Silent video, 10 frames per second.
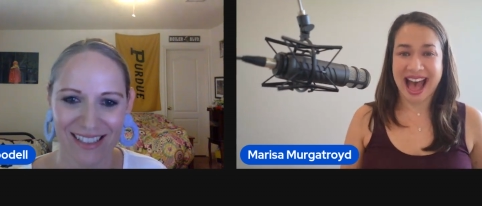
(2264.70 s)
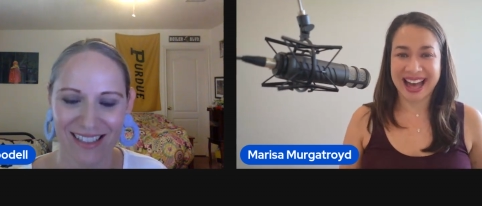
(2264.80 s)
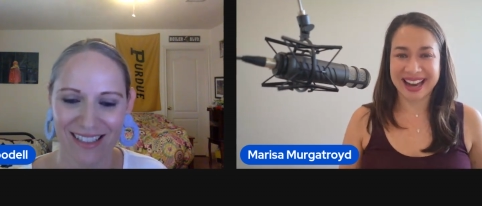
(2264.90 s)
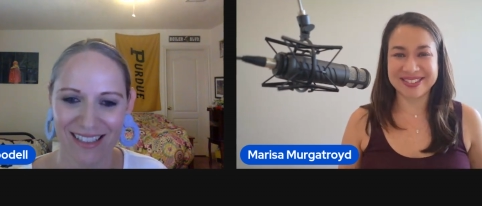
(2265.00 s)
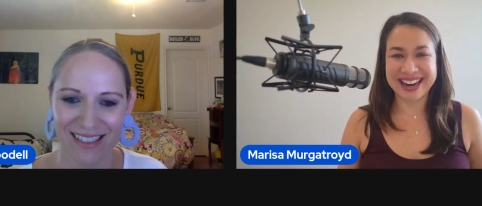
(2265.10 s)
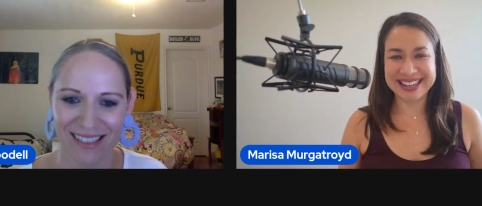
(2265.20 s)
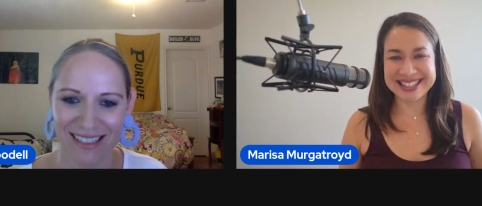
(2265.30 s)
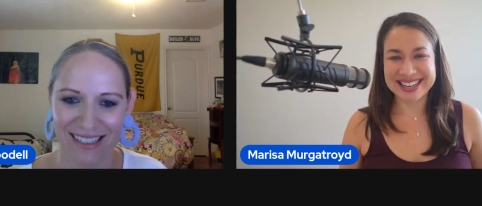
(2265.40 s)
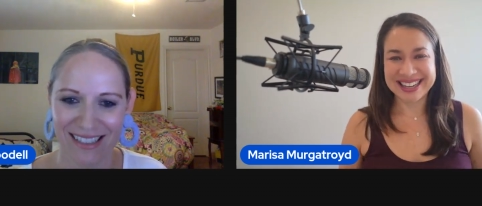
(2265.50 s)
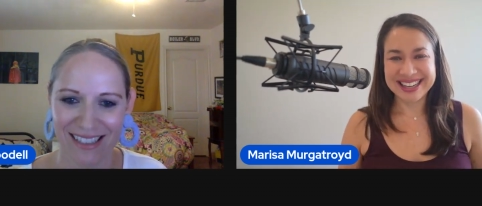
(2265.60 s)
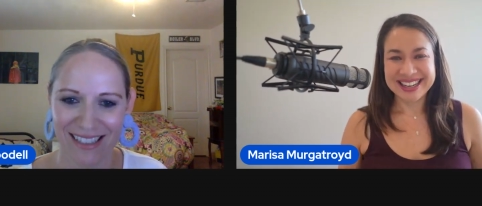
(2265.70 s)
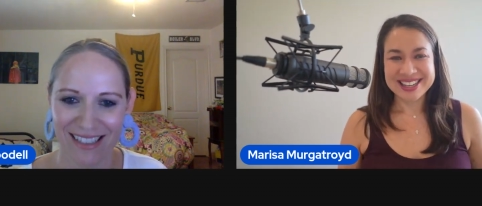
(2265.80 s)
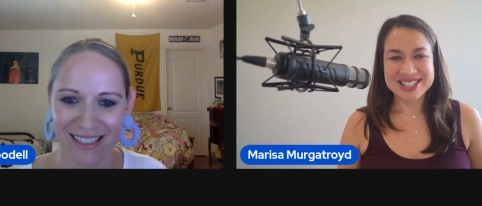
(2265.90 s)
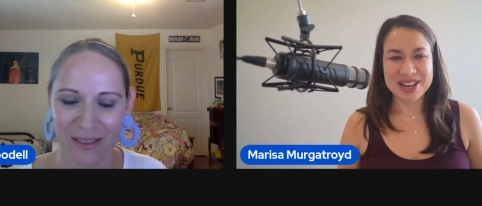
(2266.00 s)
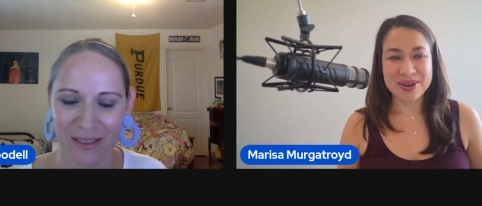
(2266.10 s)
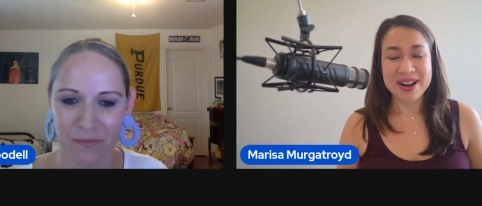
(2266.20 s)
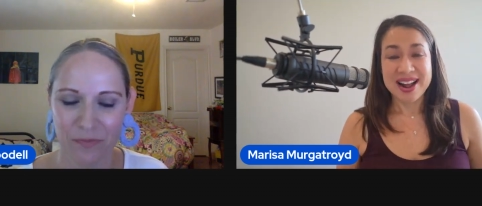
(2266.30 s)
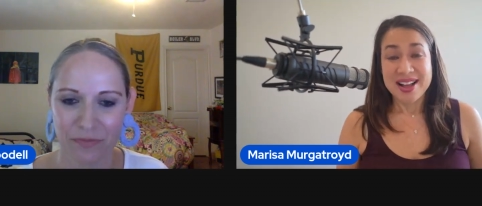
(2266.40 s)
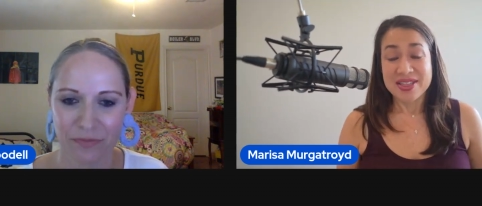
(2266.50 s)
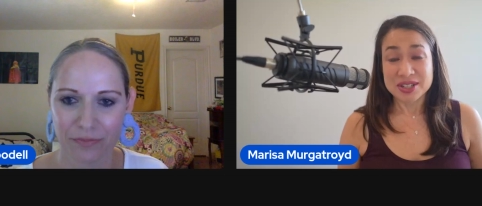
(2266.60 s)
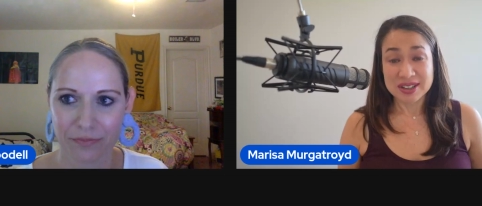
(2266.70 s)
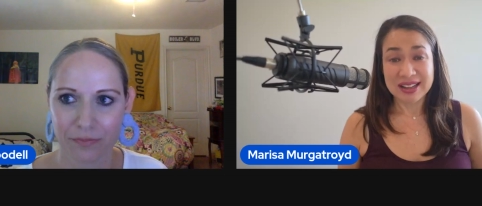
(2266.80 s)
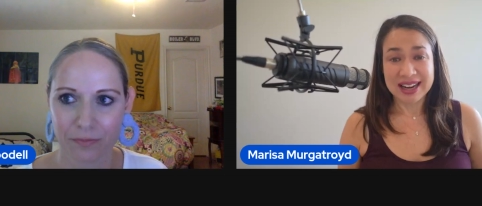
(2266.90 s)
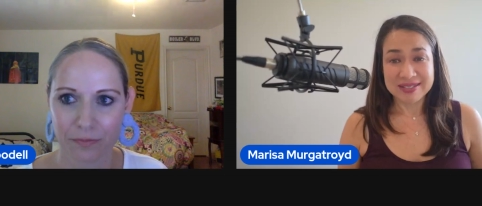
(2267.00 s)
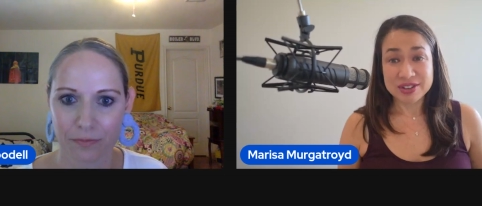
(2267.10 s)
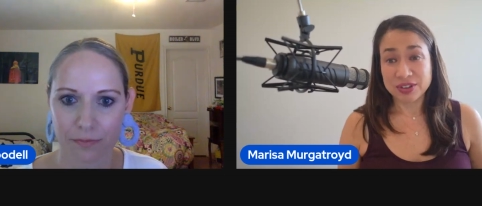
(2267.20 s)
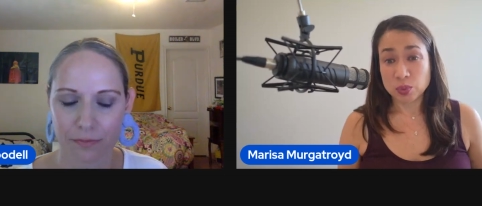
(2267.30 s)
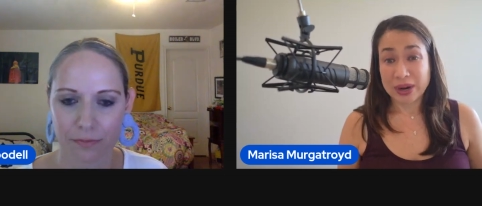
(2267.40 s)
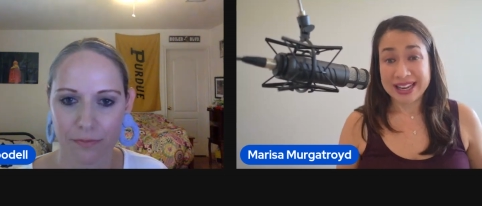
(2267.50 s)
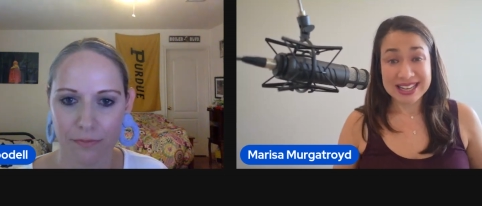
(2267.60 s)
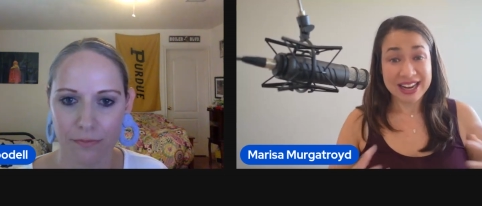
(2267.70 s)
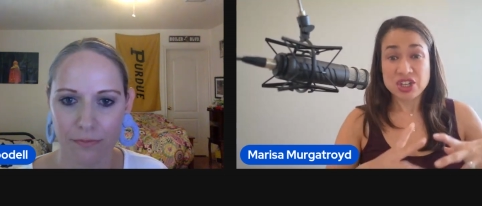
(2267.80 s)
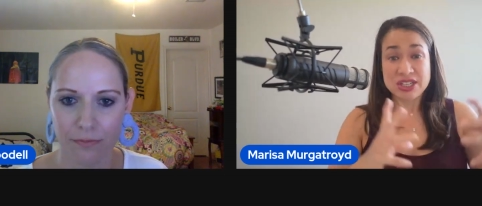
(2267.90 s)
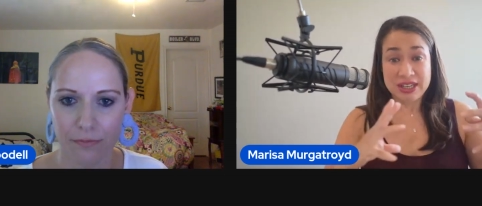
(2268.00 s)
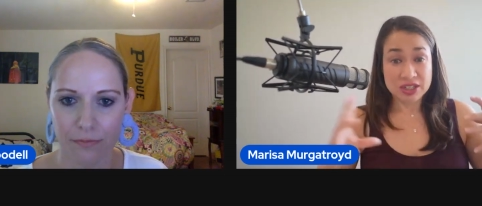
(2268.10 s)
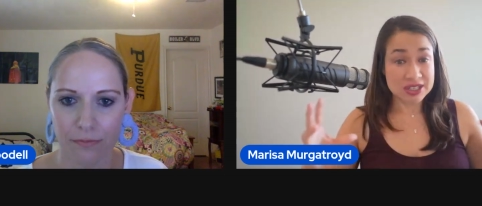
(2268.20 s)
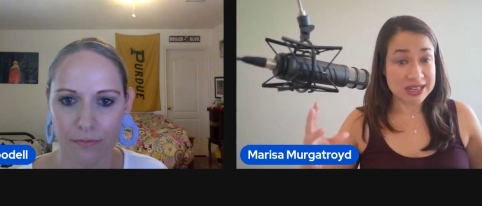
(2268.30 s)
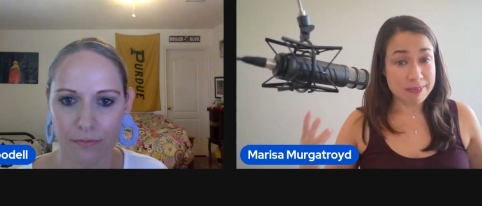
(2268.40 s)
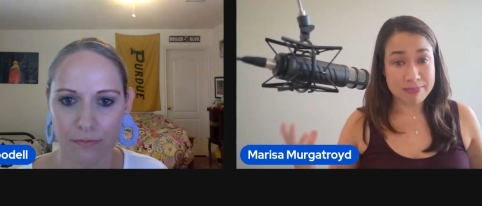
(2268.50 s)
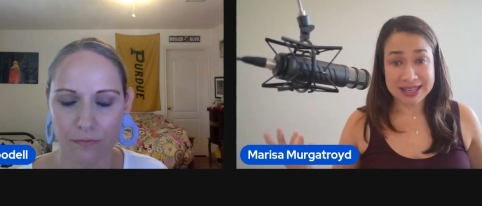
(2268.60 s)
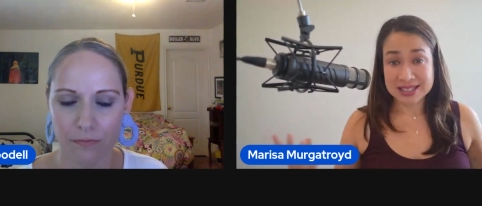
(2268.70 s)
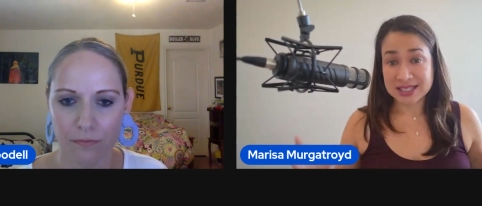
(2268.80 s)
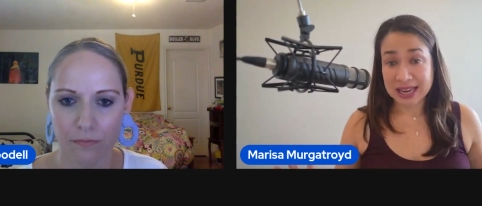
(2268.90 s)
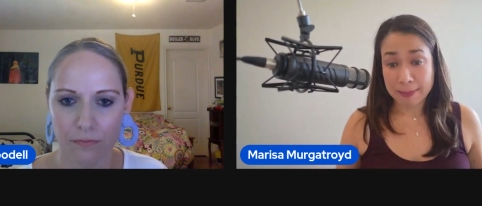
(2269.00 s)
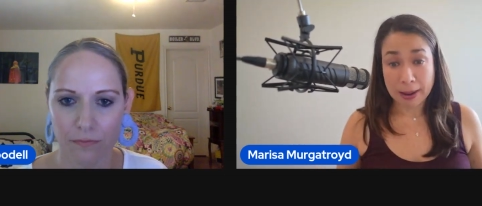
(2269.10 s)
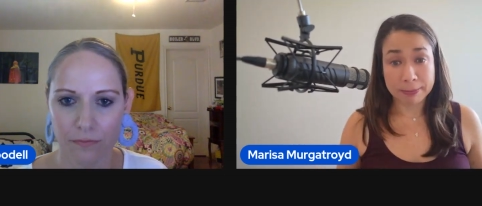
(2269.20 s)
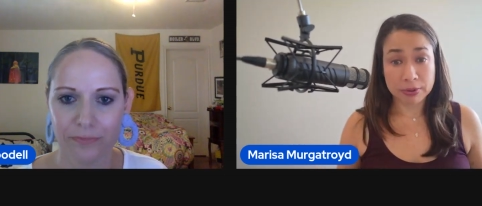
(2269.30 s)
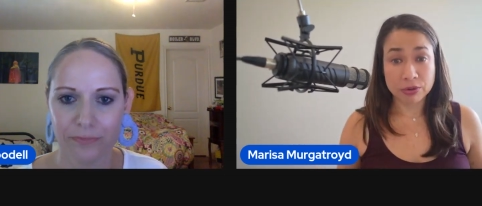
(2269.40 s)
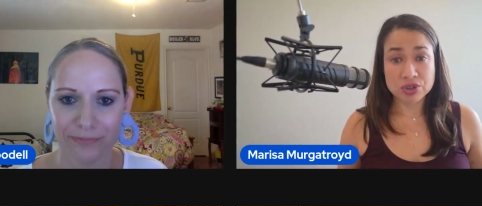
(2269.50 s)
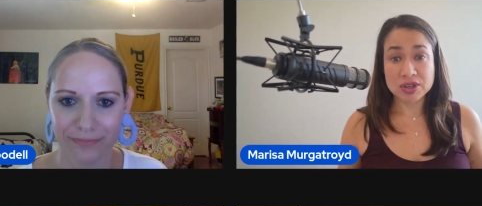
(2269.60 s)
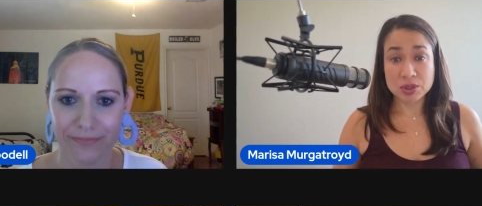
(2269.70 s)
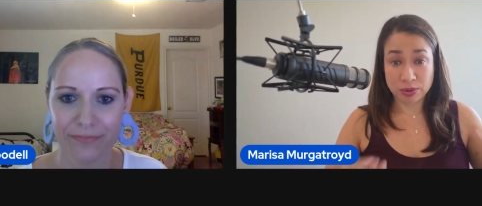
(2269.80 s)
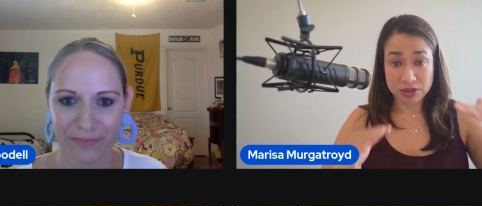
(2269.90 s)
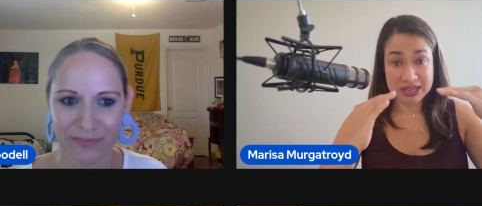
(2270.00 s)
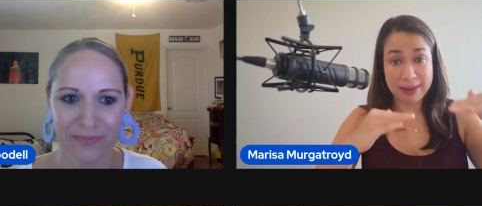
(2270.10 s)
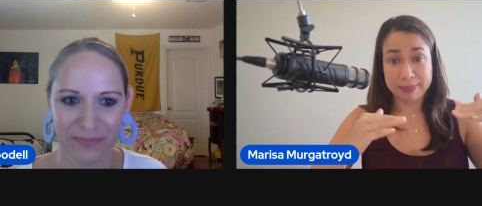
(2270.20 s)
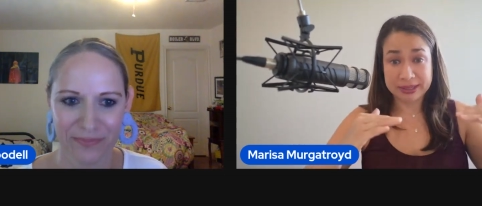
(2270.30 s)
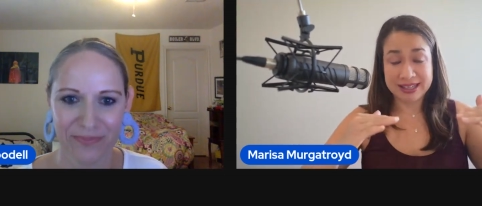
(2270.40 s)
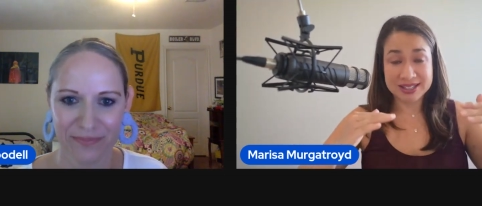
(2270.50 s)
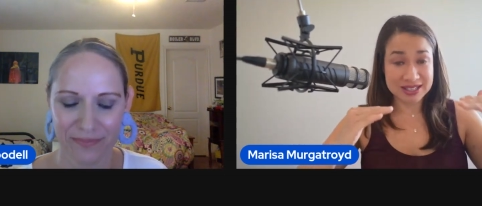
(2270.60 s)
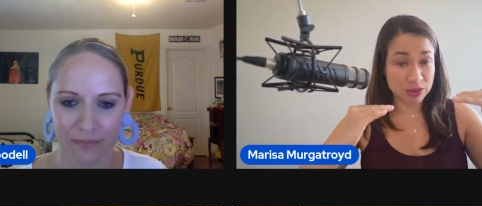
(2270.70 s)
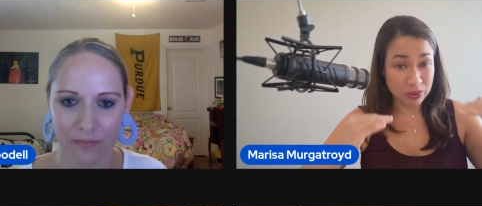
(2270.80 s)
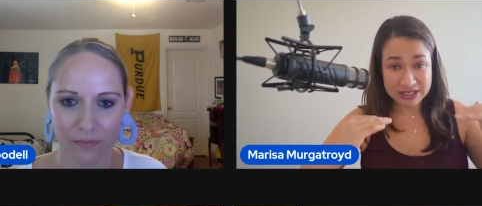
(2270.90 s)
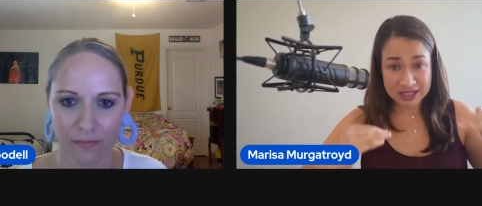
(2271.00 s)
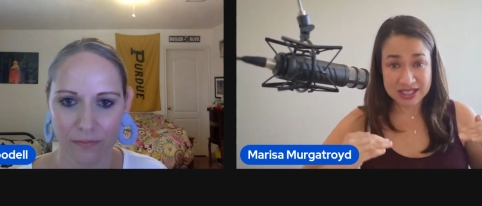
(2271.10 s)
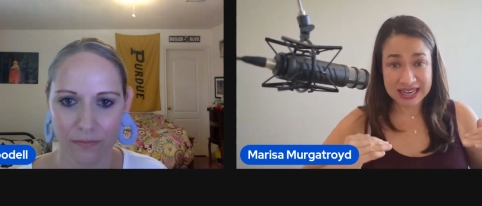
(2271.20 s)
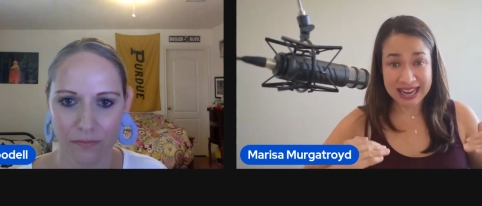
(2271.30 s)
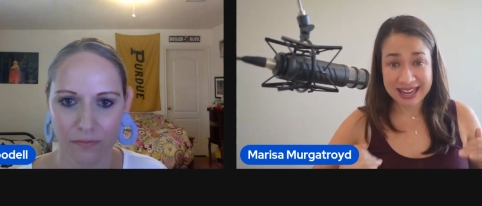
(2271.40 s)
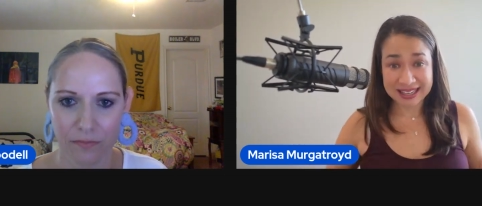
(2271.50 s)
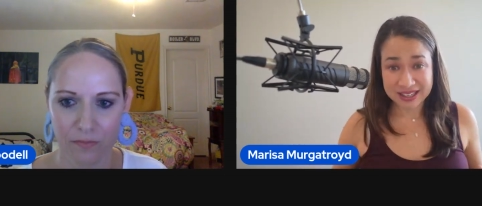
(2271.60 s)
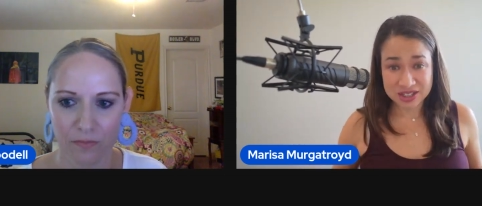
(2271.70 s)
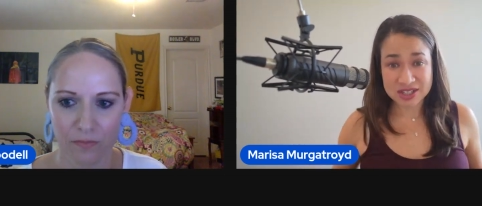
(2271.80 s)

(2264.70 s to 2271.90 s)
Speaker 1: that, right? So there's a lot of different ways. I actually teach step by step approaches with templates and what to say at each